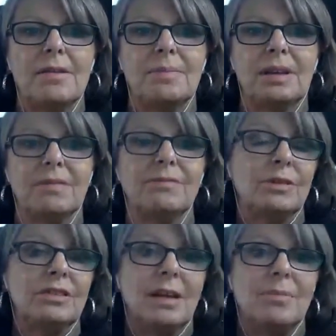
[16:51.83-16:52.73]
become
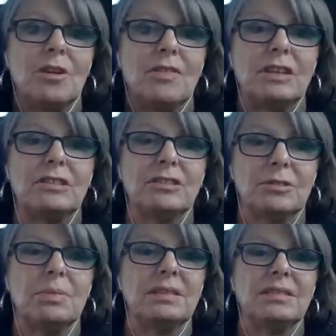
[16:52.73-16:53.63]
full-time RVers or
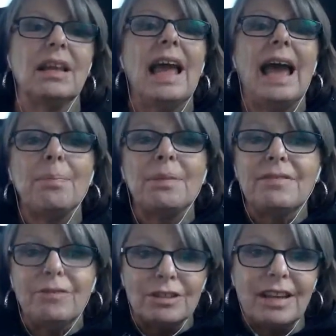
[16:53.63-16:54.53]
be happy
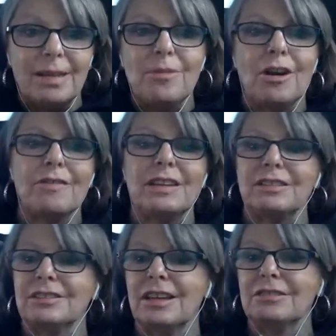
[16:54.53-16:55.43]
full-time
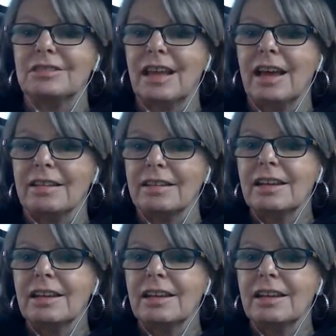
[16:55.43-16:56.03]
RVers. How's that?